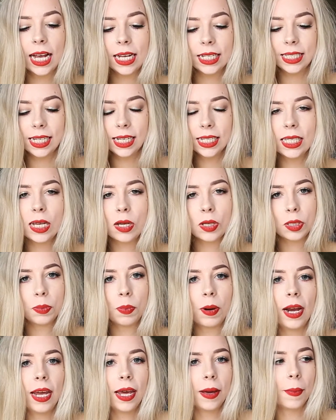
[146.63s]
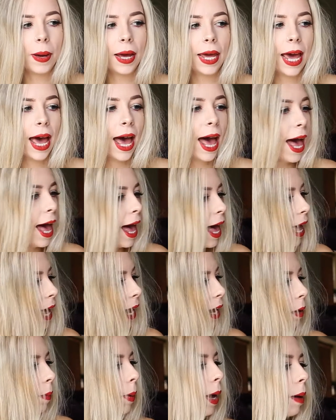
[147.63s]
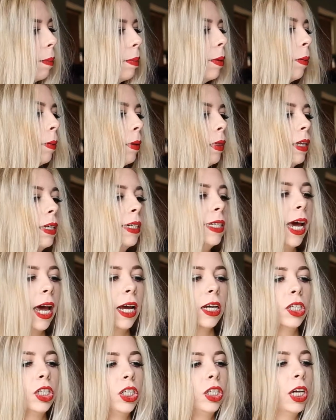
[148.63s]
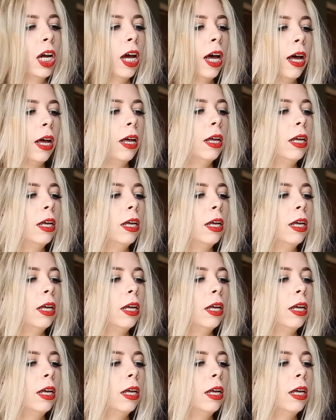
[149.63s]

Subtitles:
sea salt spray in my hair and I'm happy with the texture.